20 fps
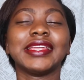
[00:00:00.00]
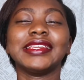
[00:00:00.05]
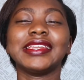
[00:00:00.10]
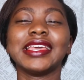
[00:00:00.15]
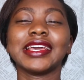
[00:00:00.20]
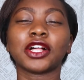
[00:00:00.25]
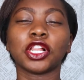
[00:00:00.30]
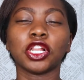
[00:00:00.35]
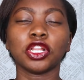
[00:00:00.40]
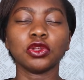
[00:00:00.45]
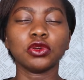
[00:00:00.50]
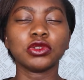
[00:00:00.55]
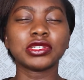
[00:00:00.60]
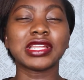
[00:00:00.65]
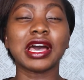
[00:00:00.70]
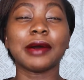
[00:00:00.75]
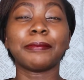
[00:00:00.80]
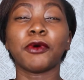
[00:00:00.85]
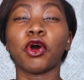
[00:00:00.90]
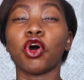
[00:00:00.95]
they
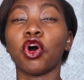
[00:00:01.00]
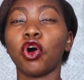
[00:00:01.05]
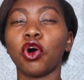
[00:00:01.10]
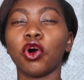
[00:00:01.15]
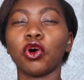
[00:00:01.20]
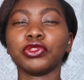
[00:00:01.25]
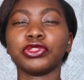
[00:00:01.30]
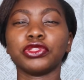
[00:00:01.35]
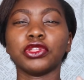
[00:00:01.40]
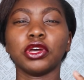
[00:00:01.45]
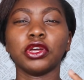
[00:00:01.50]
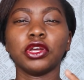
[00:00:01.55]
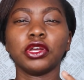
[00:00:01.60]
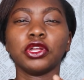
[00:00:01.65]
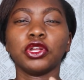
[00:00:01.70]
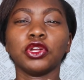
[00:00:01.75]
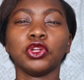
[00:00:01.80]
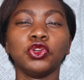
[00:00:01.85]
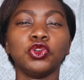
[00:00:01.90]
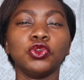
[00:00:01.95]
closed up all the
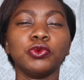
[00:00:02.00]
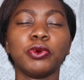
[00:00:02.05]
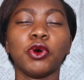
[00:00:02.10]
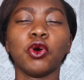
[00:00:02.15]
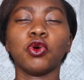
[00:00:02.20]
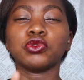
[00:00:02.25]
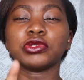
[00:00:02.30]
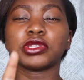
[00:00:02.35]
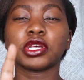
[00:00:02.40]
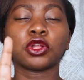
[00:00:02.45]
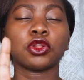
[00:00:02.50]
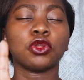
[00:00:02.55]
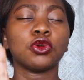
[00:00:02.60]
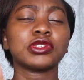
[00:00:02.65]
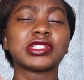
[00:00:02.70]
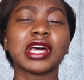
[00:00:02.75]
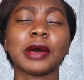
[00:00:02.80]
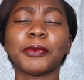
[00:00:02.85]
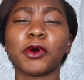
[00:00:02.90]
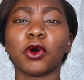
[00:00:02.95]
loopholes, they
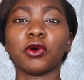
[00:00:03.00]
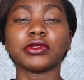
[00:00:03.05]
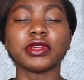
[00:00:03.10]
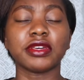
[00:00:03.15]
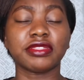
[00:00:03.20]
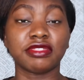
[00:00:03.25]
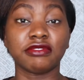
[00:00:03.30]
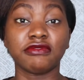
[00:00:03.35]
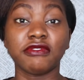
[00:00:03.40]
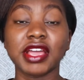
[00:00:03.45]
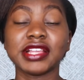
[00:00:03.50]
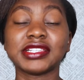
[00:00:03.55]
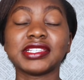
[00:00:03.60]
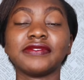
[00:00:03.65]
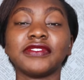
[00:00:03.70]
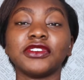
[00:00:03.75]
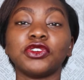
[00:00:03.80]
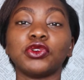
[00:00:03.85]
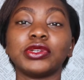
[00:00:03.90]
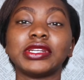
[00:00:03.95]
closed up all the threads,
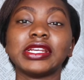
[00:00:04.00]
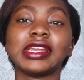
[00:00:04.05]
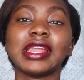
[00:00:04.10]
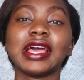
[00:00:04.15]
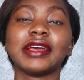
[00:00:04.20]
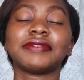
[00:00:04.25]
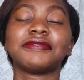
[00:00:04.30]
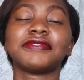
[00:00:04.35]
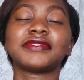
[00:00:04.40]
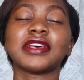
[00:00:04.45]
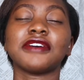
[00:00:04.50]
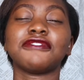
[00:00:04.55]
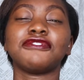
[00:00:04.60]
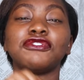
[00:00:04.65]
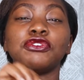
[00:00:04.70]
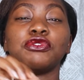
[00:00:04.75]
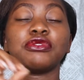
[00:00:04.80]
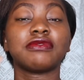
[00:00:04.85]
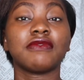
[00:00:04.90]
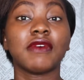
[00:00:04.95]
even though they left a
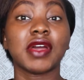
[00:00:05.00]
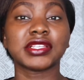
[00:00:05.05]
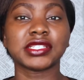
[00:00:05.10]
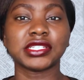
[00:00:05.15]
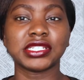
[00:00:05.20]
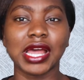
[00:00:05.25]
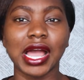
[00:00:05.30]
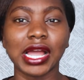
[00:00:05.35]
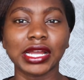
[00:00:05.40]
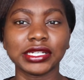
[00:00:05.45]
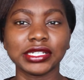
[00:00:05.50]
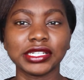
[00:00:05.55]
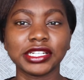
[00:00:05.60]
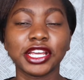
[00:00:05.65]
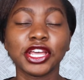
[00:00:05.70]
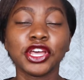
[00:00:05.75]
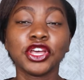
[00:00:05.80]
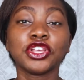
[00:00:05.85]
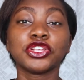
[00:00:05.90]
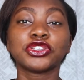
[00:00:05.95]
few threads dangling,
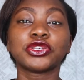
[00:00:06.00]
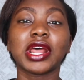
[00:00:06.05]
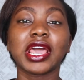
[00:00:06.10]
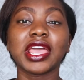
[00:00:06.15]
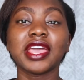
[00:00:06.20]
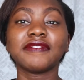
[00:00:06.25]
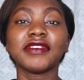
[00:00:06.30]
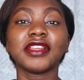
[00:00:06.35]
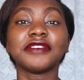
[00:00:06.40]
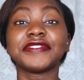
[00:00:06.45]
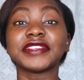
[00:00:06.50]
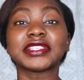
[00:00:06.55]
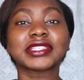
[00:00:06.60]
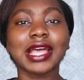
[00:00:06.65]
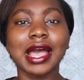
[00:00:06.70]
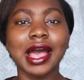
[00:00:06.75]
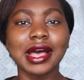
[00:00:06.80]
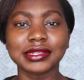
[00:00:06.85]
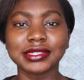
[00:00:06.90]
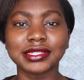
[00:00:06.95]
so that even if it's
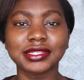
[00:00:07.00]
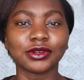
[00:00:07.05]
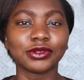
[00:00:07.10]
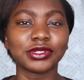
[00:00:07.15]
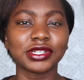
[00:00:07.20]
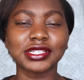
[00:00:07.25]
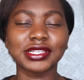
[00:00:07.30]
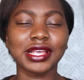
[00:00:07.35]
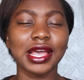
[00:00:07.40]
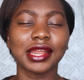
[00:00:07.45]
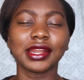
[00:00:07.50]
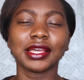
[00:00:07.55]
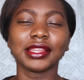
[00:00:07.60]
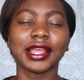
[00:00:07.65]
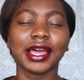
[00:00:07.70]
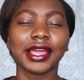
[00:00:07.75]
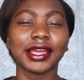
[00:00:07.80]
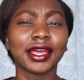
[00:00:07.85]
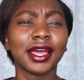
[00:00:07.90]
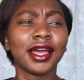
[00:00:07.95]
cancelled, it's kind of
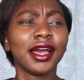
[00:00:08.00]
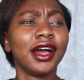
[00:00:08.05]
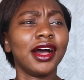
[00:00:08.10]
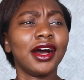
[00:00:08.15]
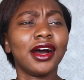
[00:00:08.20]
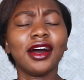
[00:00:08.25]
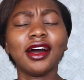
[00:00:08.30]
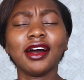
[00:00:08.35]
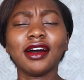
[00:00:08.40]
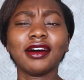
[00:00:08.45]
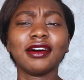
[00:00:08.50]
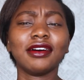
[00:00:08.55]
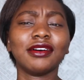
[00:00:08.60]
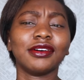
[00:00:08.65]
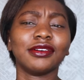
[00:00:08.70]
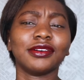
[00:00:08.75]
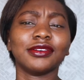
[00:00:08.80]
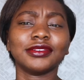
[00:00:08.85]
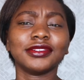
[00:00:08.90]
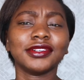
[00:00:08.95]
like,
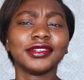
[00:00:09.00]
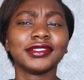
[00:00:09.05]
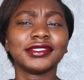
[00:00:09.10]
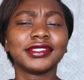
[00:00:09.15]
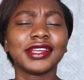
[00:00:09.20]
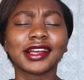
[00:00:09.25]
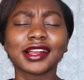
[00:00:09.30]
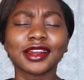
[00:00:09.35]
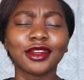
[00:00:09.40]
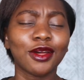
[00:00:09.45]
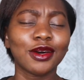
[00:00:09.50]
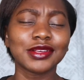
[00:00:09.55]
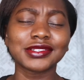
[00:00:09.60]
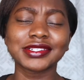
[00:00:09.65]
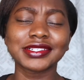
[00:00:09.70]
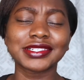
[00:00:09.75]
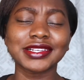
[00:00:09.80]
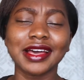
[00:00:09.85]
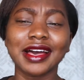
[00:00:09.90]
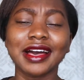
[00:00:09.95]
oh, they
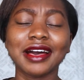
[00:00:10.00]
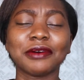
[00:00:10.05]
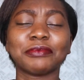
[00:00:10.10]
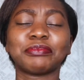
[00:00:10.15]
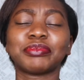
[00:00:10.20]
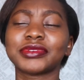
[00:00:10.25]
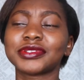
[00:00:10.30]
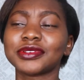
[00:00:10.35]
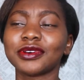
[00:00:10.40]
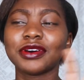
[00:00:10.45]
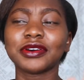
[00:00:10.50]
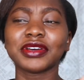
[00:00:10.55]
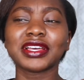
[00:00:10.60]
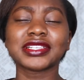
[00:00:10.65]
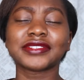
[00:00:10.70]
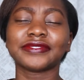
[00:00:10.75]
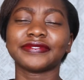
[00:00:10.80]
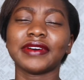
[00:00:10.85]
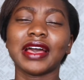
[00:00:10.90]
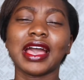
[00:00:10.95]
closed it up, so
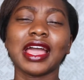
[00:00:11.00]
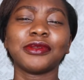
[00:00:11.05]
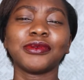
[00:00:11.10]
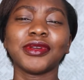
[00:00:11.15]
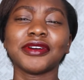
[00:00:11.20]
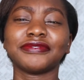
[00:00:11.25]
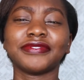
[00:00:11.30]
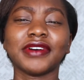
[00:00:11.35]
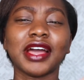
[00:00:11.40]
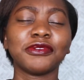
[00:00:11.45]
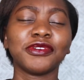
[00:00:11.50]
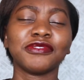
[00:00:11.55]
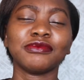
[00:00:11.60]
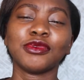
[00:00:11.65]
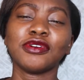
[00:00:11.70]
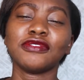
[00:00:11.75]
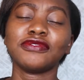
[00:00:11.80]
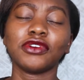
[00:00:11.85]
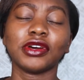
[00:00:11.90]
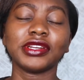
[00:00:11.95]
it's fine, we are fine, we
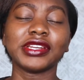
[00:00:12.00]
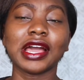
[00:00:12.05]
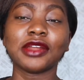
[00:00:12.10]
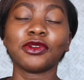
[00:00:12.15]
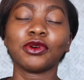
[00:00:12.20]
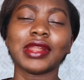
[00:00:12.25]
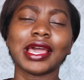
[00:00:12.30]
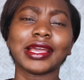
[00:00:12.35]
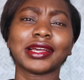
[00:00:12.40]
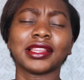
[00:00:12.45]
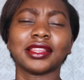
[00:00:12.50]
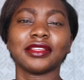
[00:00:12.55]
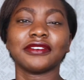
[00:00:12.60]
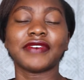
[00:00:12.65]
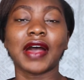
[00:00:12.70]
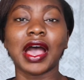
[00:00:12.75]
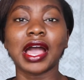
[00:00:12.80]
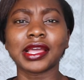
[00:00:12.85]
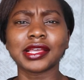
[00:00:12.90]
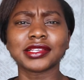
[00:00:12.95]
moved on. There are no like
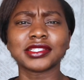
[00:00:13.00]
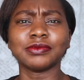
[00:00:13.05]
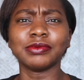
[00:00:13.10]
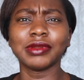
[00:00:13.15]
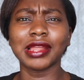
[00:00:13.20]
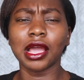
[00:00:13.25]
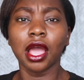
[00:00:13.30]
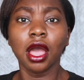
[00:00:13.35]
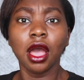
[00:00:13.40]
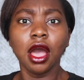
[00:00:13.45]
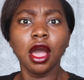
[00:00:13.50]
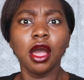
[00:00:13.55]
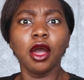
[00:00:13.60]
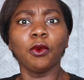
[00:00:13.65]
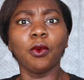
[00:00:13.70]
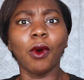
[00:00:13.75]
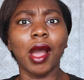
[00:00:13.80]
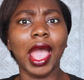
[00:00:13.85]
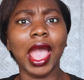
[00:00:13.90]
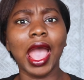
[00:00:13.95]
cliffhangers to be like,
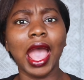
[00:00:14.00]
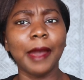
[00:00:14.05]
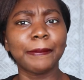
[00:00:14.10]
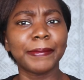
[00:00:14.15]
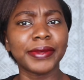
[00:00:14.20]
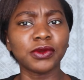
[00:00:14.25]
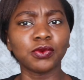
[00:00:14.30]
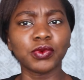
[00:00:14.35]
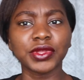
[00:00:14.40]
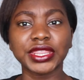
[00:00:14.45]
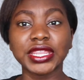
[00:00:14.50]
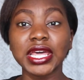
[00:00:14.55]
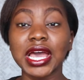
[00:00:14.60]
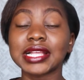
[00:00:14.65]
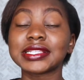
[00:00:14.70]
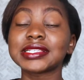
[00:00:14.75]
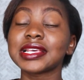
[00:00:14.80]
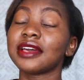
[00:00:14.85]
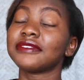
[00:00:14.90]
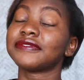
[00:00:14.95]
what happened with
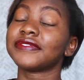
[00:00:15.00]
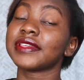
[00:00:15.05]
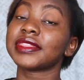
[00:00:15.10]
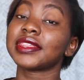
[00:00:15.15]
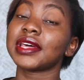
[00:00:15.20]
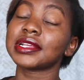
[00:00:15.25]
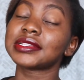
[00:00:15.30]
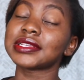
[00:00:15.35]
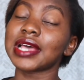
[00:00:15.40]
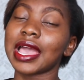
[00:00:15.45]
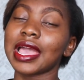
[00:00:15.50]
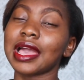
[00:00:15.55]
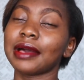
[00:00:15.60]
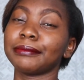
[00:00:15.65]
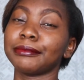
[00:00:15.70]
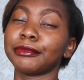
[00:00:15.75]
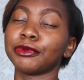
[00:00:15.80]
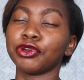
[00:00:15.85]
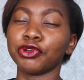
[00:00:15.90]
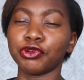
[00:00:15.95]
that? And for that I
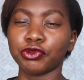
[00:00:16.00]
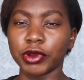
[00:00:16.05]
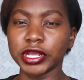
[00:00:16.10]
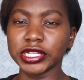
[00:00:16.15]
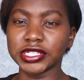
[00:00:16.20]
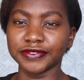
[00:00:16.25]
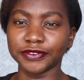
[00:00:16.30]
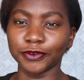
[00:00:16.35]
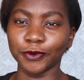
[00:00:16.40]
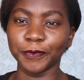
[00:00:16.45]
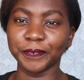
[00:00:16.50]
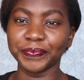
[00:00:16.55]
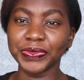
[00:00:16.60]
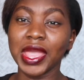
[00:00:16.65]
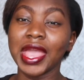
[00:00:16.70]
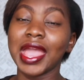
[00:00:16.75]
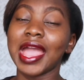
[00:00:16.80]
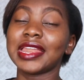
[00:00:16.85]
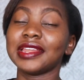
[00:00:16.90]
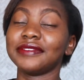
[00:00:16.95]
am grateful.
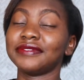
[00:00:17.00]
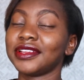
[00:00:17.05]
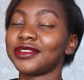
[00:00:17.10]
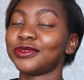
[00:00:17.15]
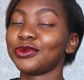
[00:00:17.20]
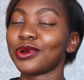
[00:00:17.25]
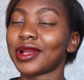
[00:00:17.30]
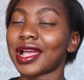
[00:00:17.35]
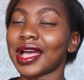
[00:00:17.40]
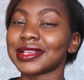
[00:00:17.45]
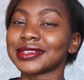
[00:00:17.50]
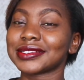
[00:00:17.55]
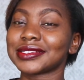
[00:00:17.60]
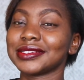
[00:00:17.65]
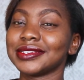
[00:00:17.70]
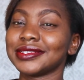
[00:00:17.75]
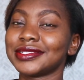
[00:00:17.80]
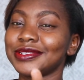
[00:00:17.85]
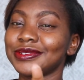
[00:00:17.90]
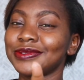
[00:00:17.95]
And if they do
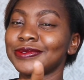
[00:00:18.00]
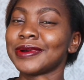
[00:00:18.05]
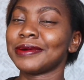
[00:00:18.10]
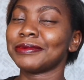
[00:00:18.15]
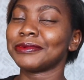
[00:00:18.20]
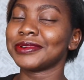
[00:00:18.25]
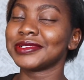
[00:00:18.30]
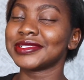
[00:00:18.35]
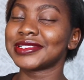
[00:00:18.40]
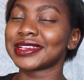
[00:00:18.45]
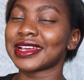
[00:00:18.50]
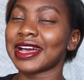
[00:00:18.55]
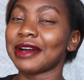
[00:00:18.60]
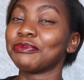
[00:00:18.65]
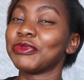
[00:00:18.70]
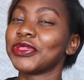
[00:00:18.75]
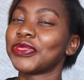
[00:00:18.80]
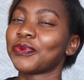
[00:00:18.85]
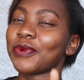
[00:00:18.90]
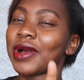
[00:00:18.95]
cancel it, you know I'm going to
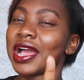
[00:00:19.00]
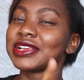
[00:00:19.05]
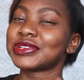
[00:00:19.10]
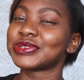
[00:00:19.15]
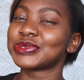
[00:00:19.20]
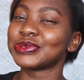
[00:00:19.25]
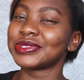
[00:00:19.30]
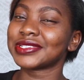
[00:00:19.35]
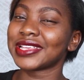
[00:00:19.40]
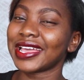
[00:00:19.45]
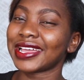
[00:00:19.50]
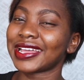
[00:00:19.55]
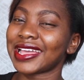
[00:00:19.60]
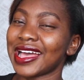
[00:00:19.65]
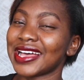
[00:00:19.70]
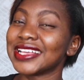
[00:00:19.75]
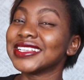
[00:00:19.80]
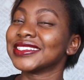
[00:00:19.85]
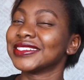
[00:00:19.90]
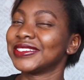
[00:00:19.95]
come with why shows get
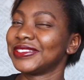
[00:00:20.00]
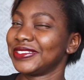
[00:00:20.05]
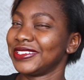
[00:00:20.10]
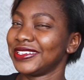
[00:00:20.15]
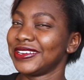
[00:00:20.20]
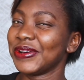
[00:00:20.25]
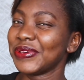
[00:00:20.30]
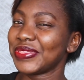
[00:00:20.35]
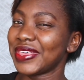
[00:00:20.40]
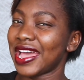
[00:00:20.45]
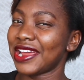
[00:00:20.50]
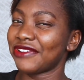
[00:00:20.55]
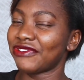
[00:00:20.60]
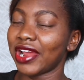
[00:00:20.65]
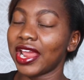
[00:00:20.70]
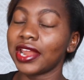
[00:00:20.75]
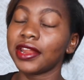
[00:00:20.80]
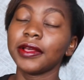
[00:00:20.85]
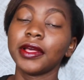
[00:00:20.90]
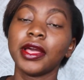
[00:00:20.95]
cancelled, you know that,
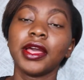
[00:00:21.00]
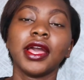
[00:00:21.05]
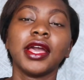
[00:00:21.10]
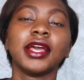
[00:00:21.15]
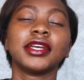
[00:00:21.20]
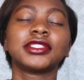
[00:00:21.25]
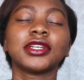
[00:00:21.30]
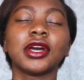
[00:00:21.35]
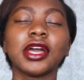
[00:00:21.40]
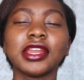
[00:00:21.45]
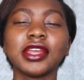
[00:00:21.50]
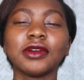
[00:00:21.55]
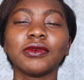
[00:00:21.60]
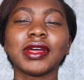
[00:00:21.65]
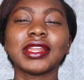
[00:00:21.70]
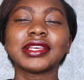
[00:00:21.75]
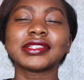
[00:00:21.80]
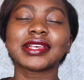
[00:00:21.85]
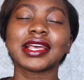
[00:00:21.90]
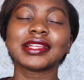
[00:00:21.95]
right? So
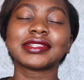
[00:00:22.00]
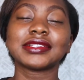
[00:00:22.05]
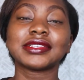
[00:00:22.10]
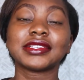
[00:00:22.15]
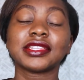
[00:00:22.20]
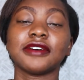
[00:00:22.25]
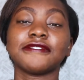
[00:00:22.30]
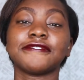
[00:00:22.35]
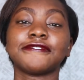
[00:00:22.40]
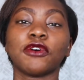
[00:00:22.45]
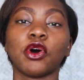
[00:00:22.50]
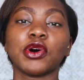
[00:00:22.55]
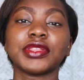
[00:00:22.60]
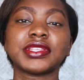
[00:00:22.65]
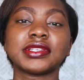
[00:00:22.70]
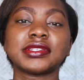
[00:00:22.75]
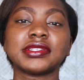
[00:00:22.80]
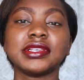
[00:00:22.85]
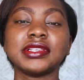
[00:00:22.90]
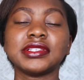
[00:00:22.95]
anyway, let's get into the
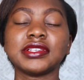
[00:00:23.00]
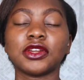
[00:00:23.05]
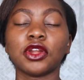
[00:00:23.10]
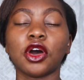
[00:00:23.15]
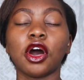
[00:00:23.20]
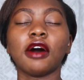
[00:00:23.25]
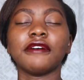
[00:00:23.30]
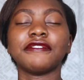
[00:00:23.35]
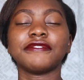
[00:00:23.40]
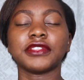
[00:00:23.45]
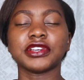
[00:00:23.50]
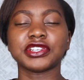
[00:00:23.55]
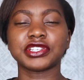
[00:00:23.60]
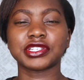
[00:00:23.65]
fourth season of The